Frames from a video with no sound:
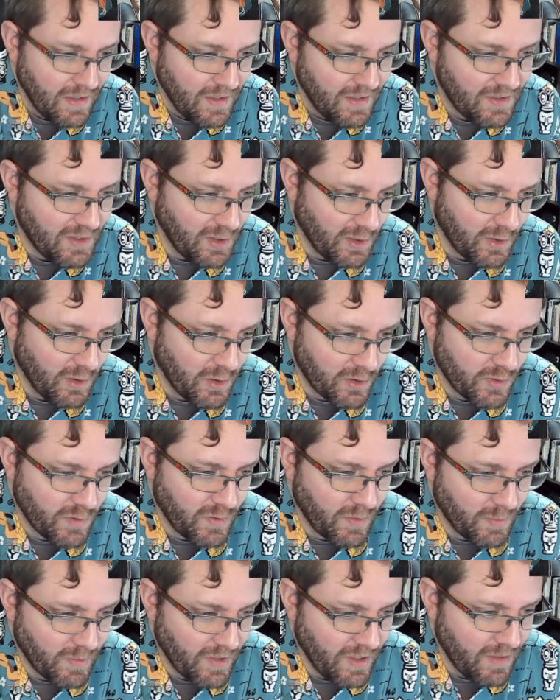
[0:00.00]
Dark cultures
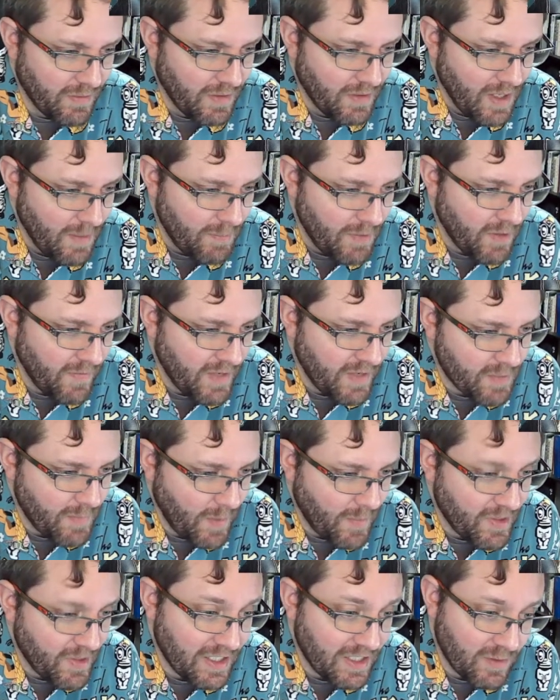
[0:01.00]
on bread. B of H, by
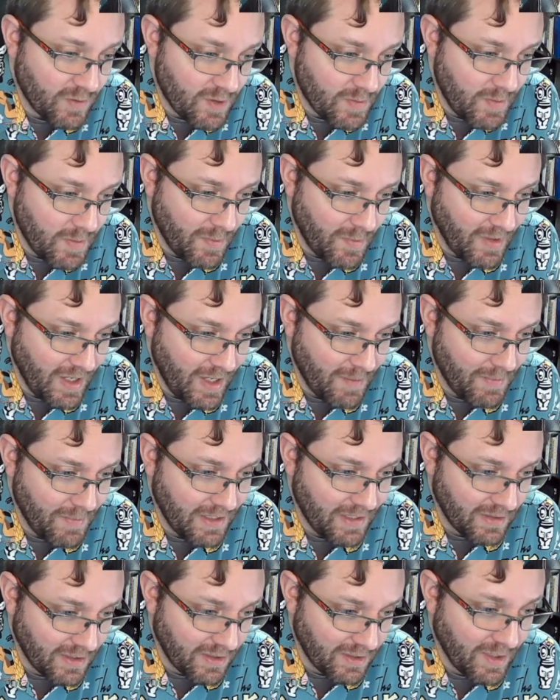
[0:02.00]
protecting rich people, I
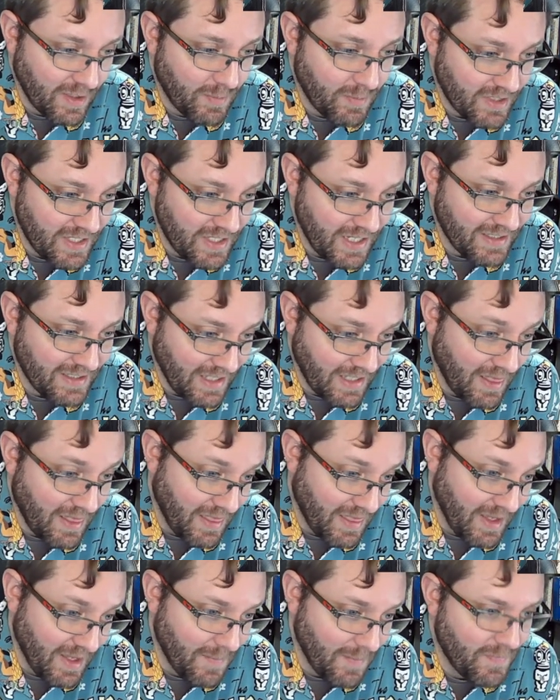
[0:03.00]
mean literally protecting
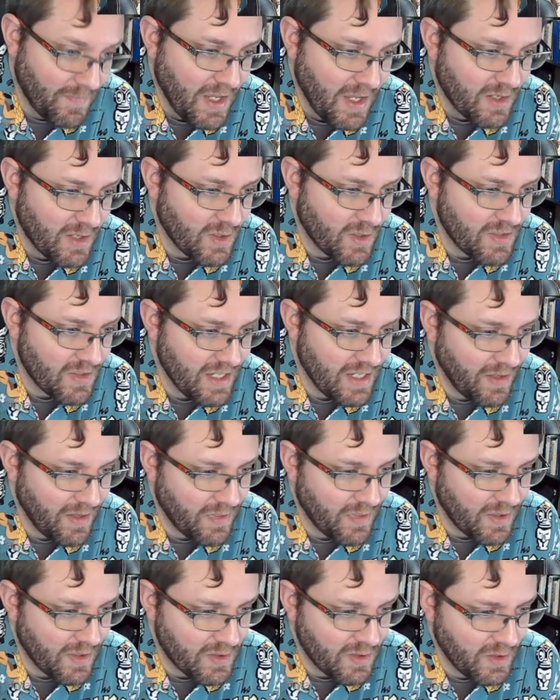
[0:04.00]
them. Turns out
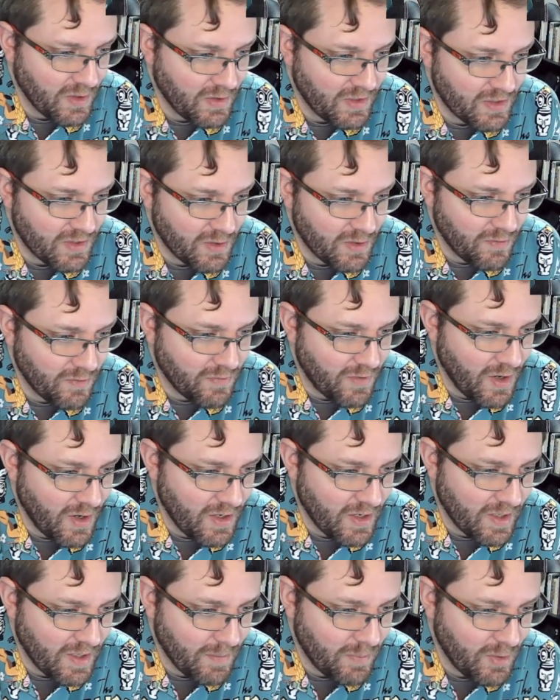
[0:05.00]
there's only so far
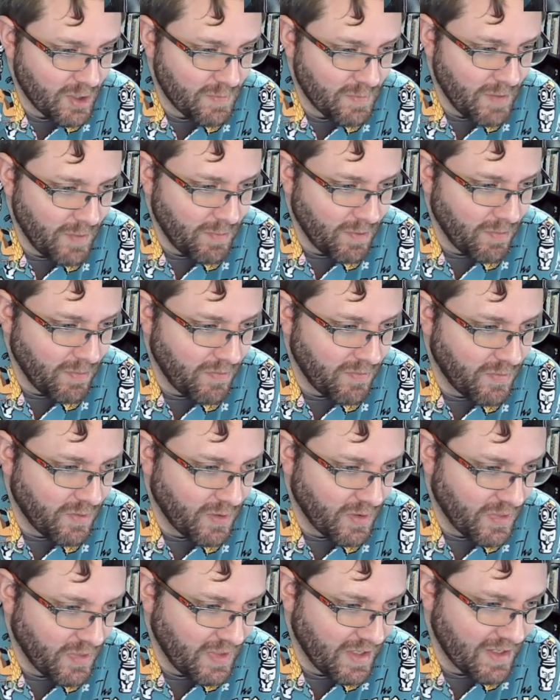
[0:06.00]
you can push people
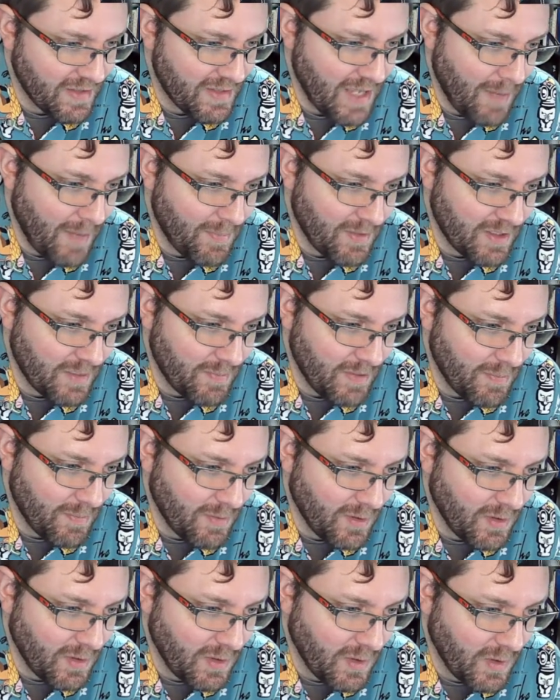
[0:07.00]
before things happen to
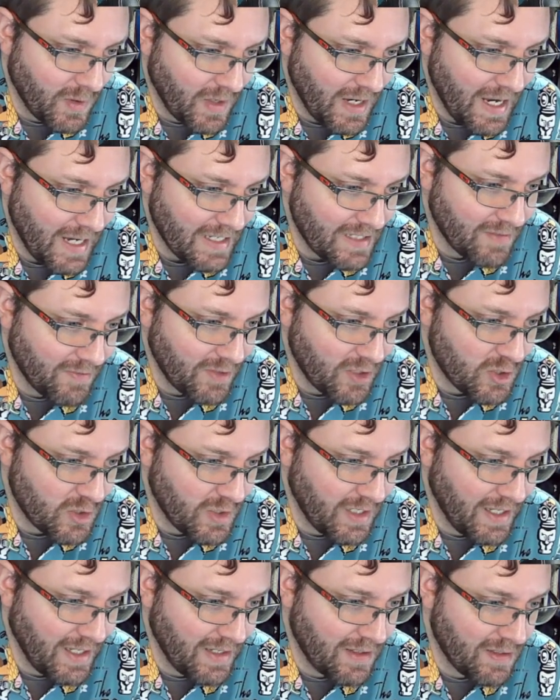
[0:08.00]
people who are actively
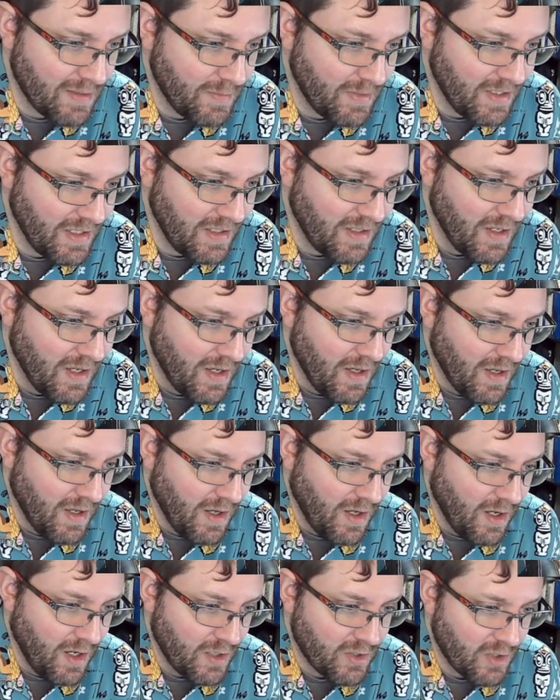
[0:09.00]
trying to be
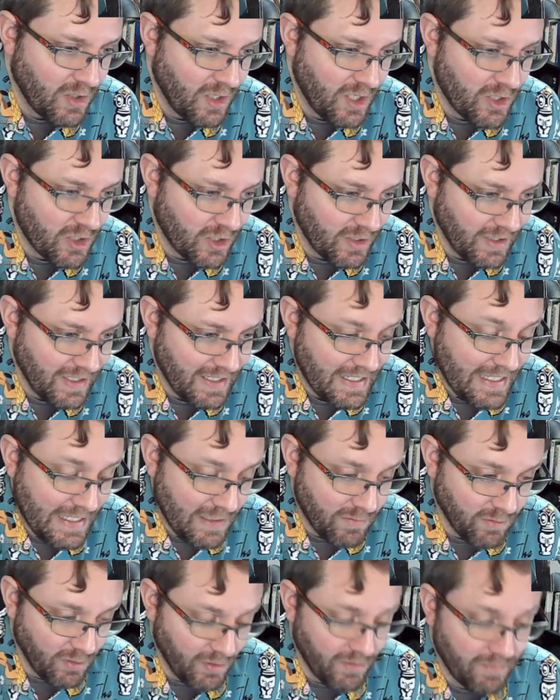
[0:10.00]
ontologically
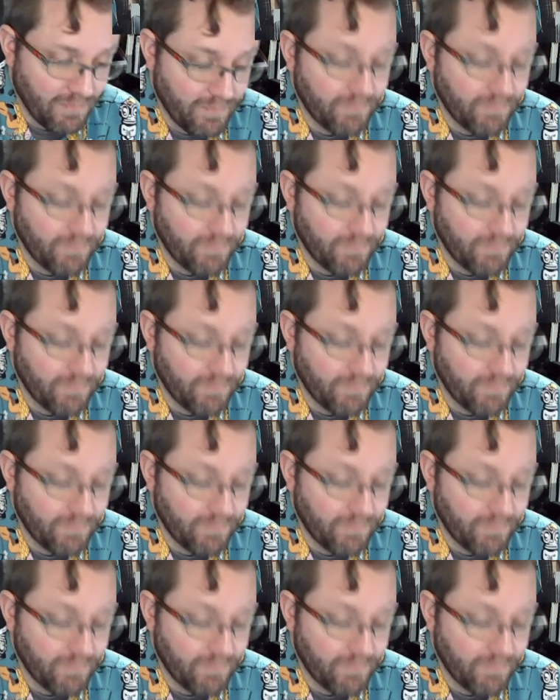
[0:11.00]
evil.